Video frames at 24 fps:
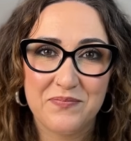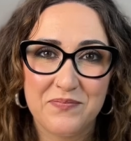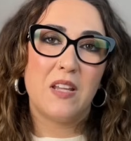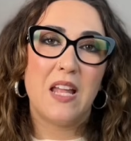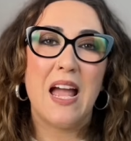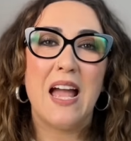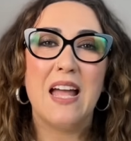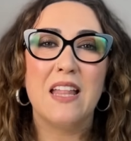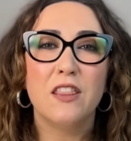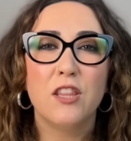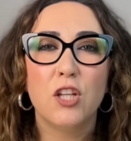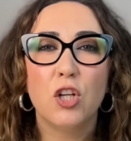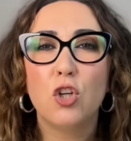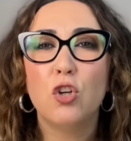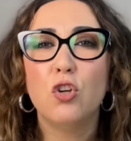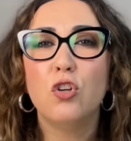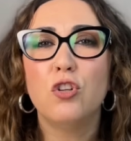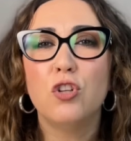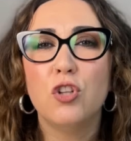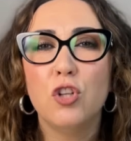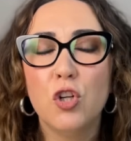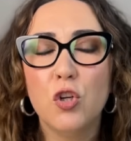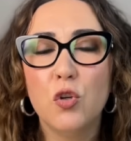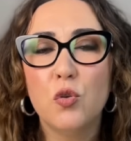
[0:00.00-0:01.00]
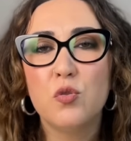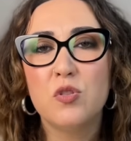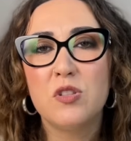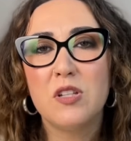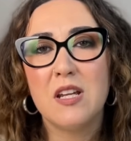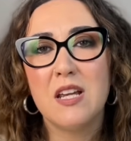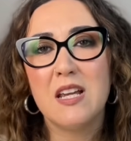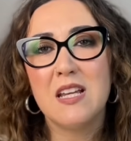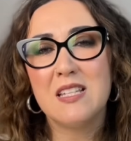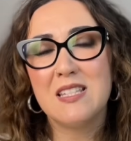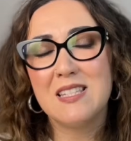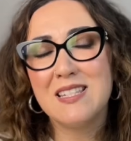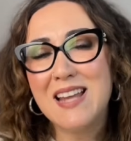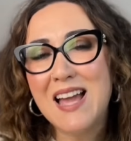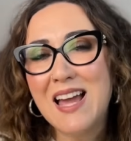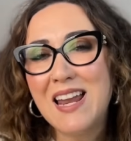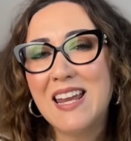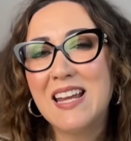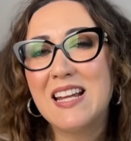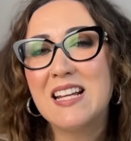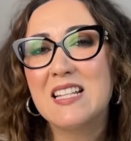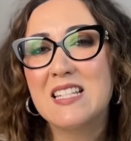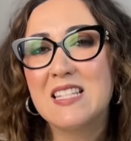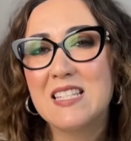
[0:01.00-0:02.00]
And the good news is not
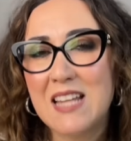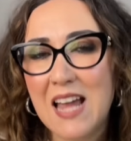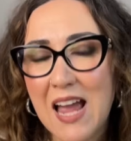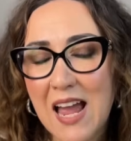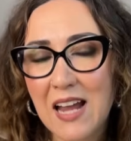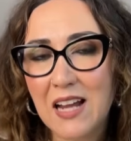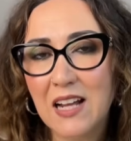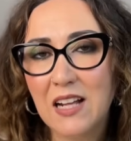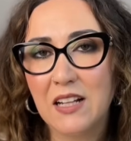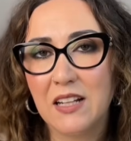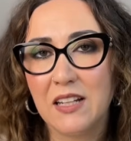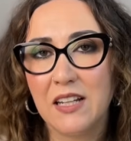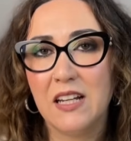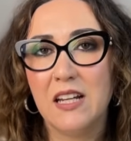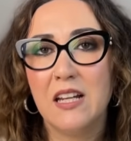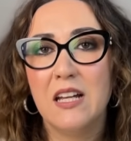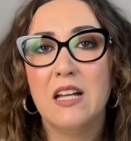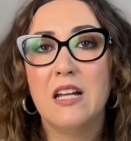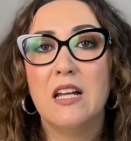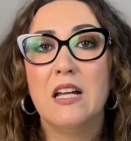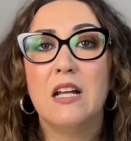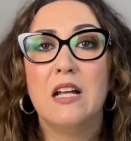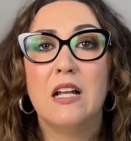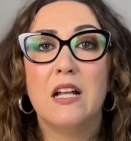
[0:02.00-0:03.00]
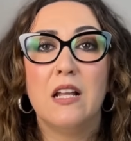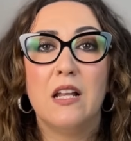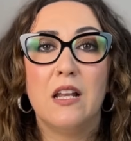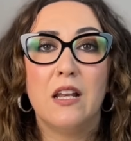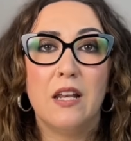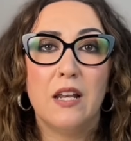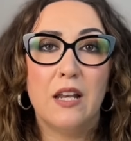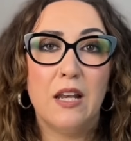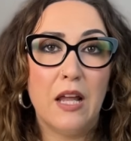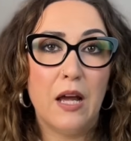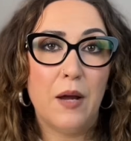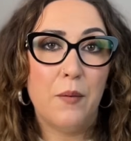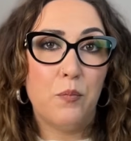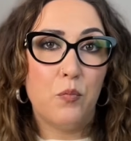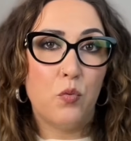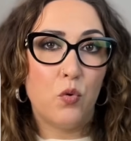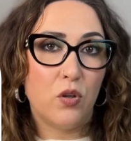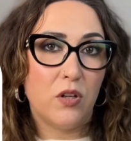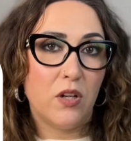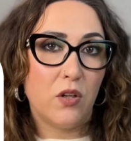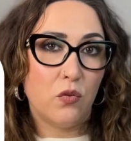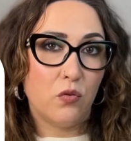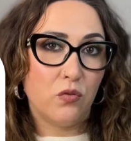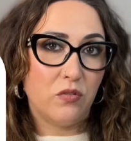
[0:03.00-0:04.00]
exactly la
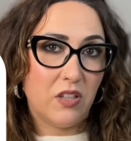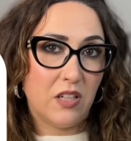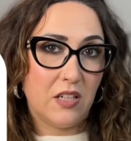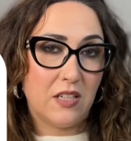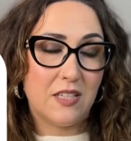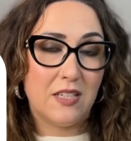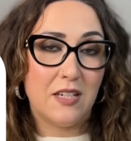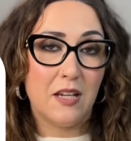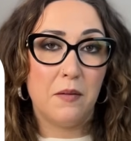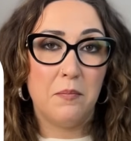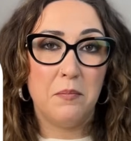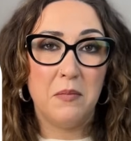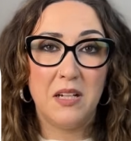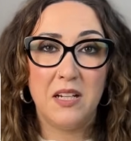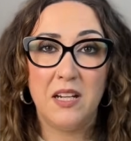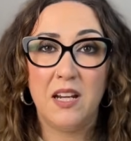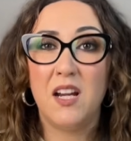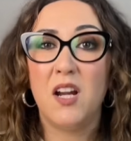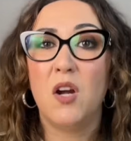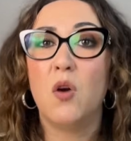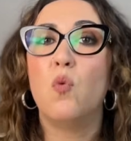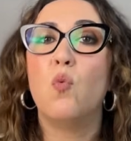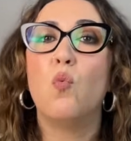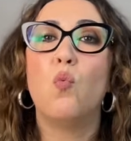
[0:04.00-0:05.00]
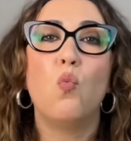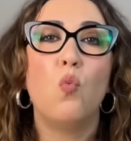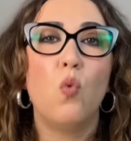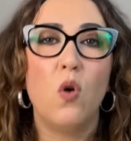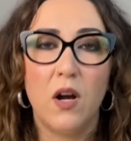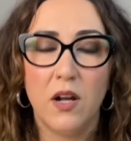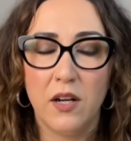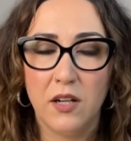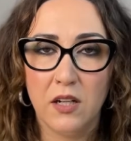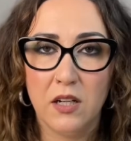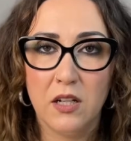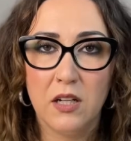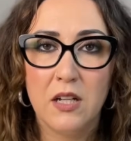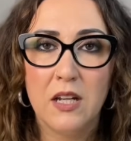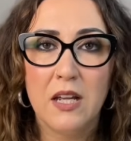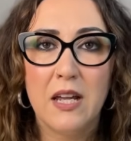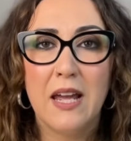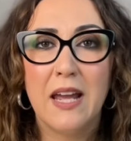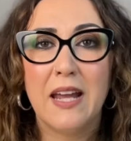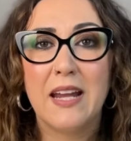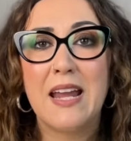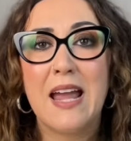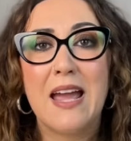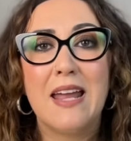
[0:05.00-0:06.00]
buona notizia, meaning one.
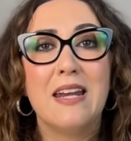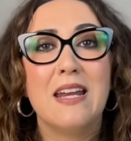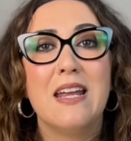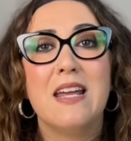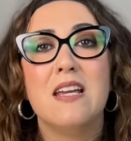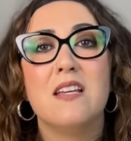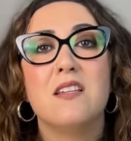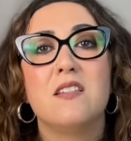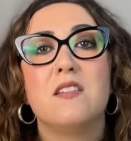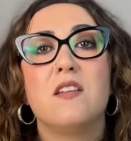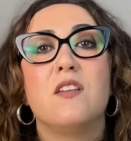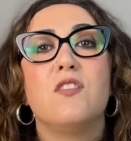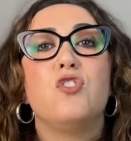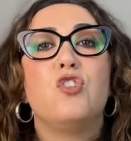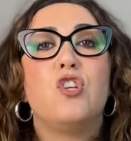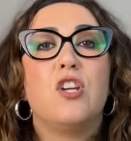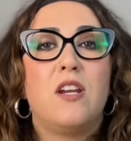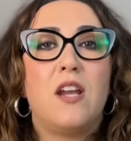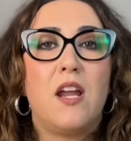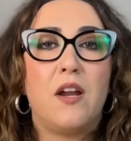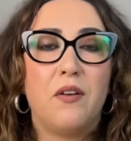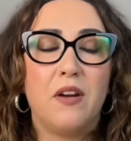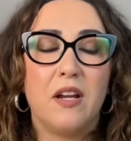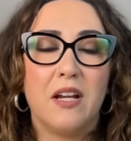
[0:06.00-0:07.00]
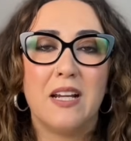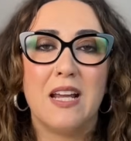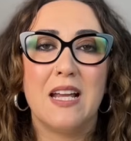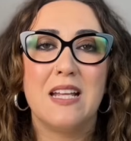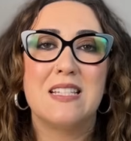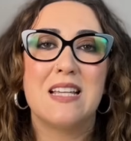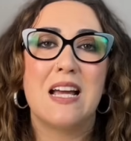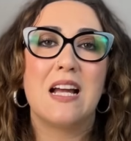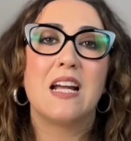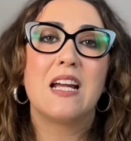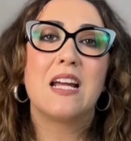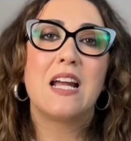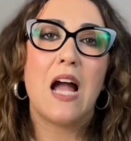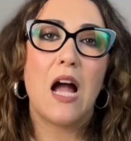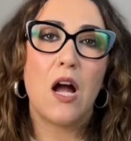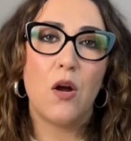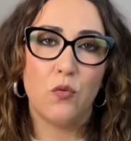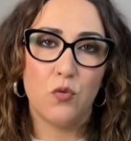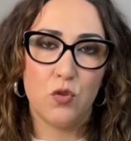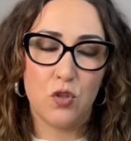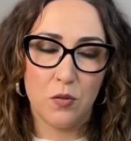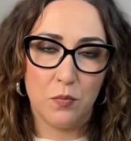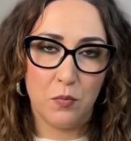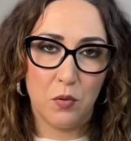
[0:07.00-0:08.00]
Again, is generic. It's
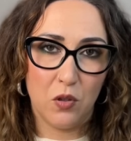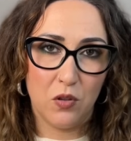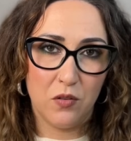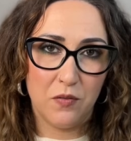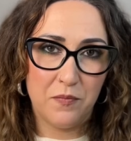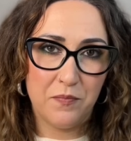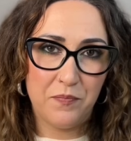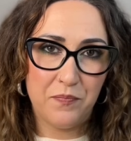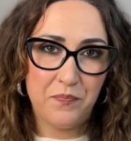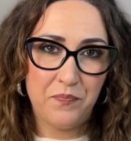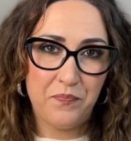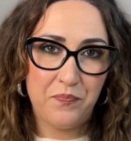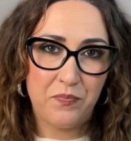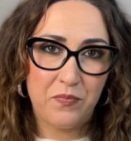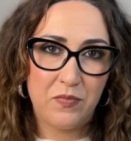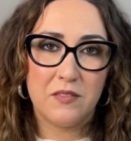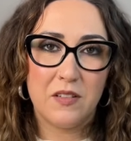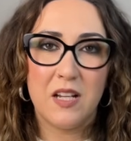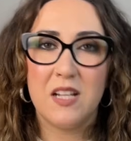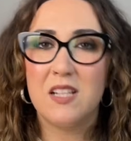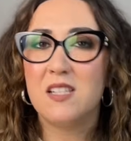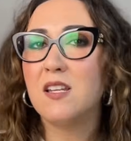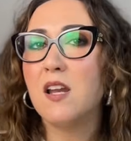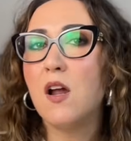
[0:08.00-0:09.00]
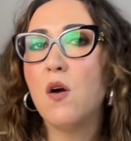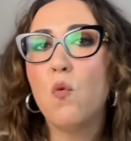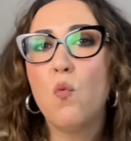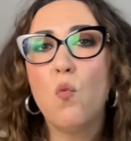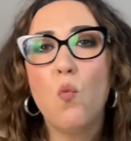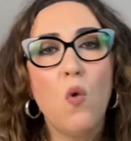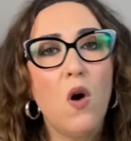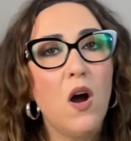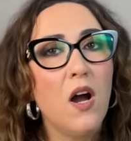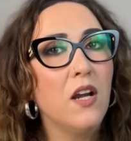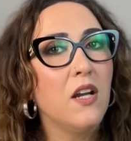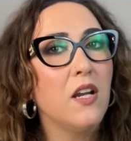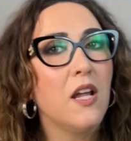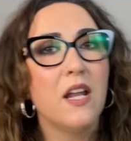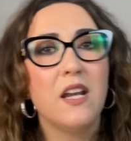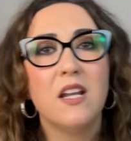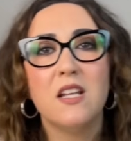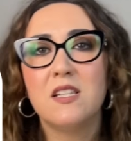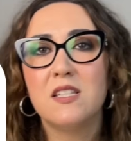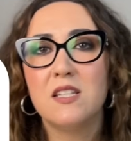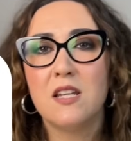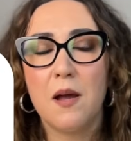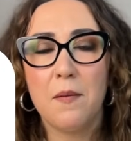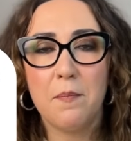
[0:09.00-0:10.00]
uncountable. It's not one and
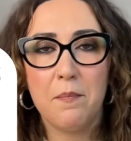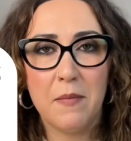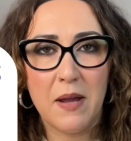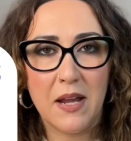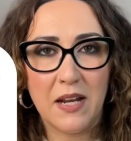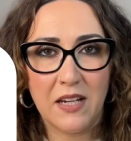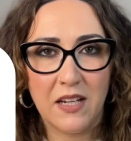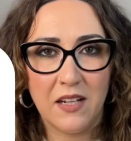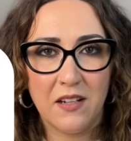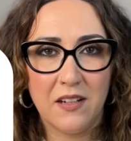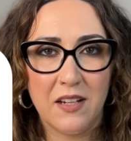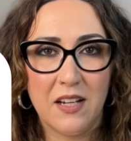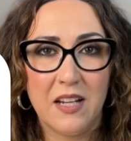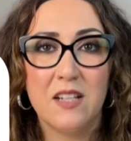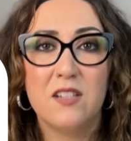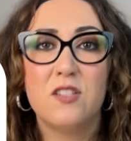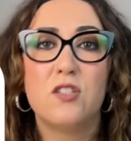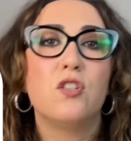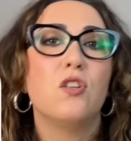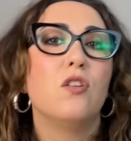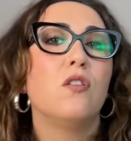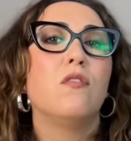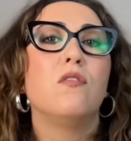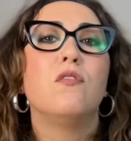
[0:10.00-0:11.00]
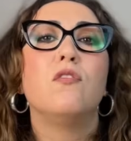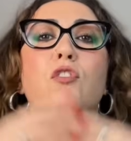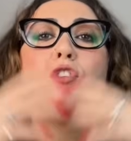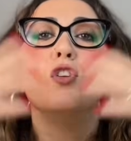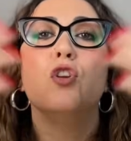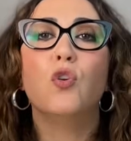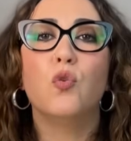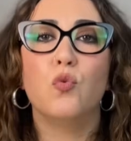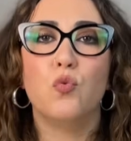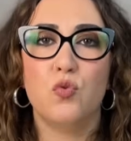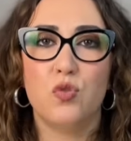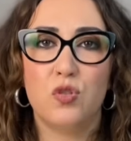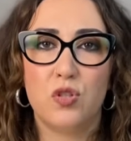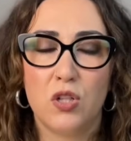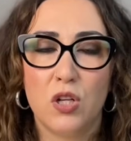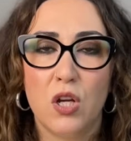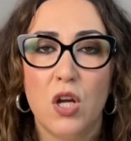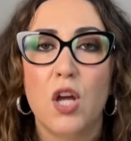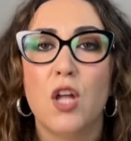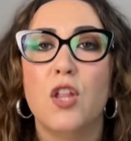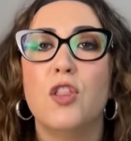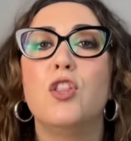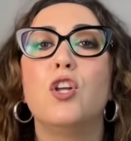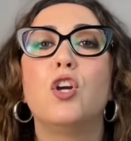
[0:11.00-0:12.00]
it's not many. It's news,
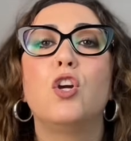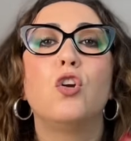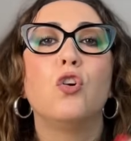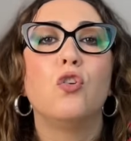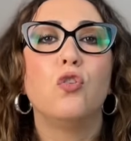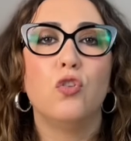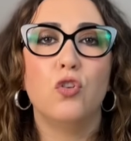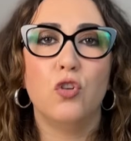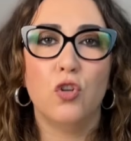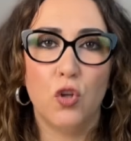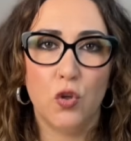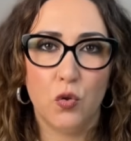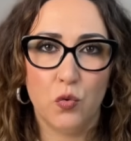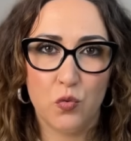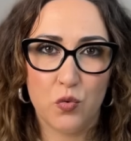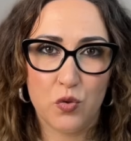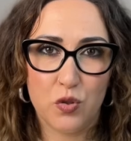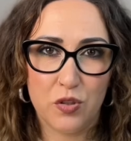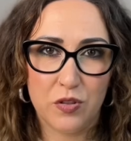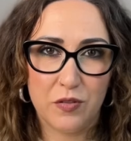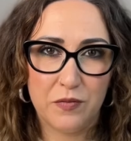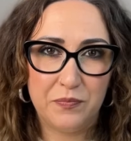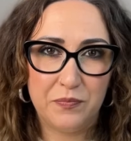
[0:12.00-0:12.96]
the good news.